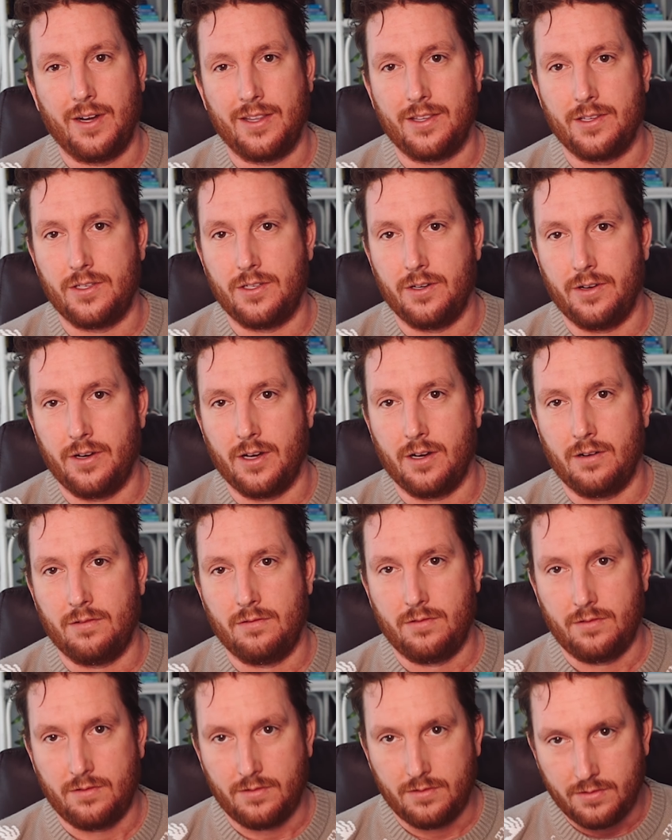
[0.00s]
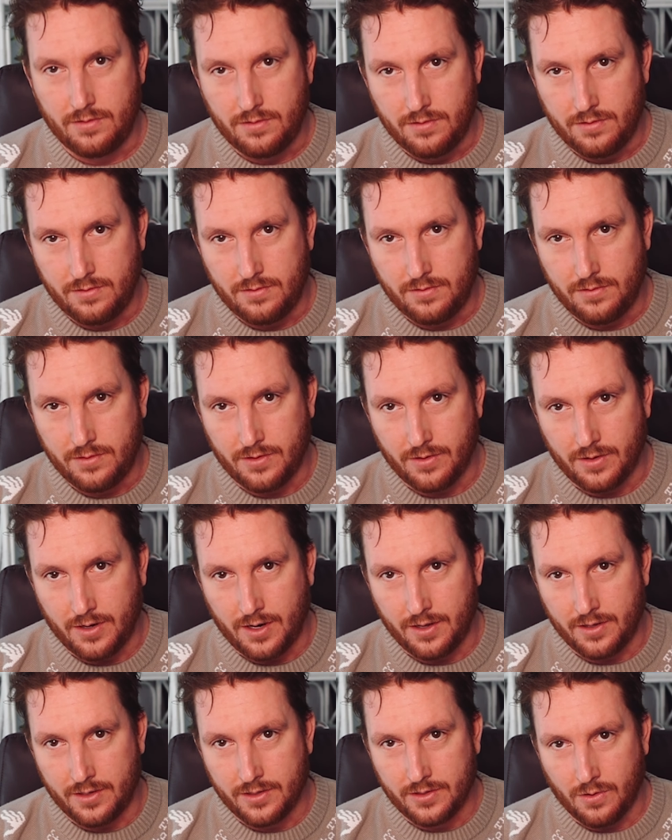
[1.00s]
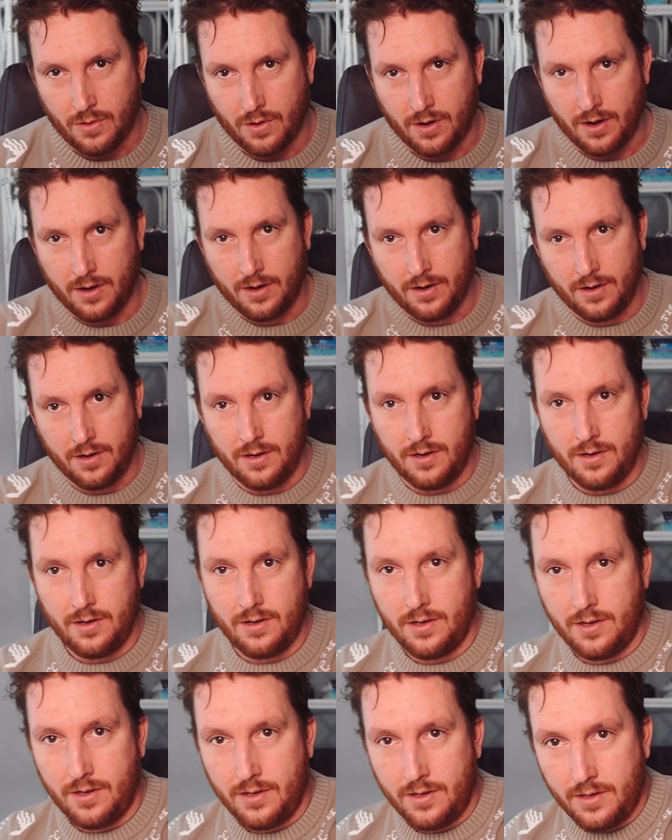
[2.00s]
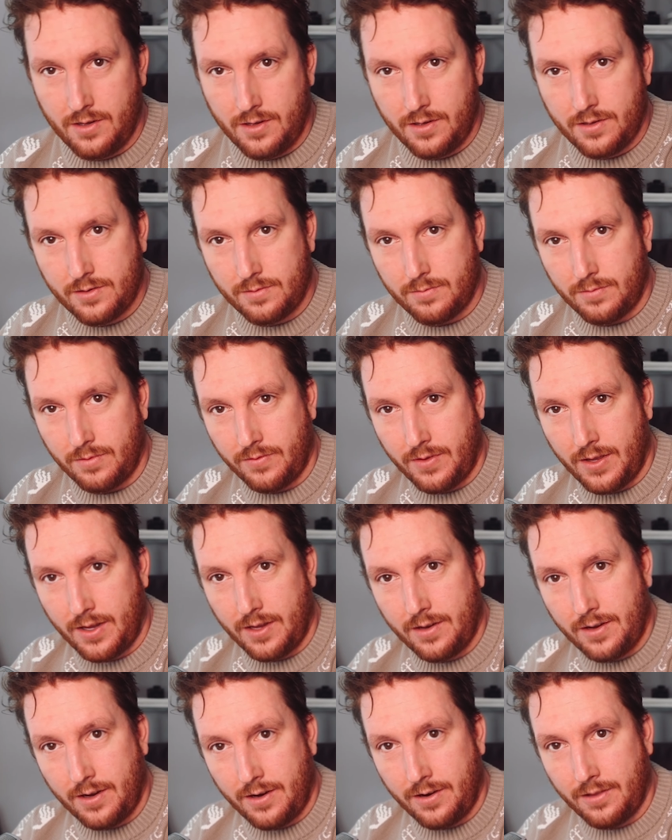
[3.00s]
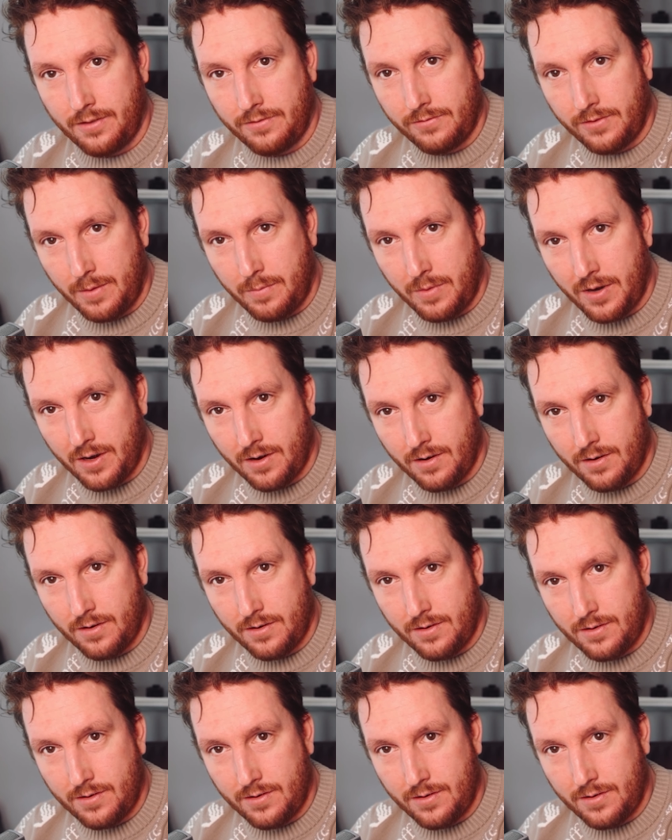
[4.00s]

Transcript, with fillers: We're at the studio. What's going on in this corner? Let's move that out of the frame here.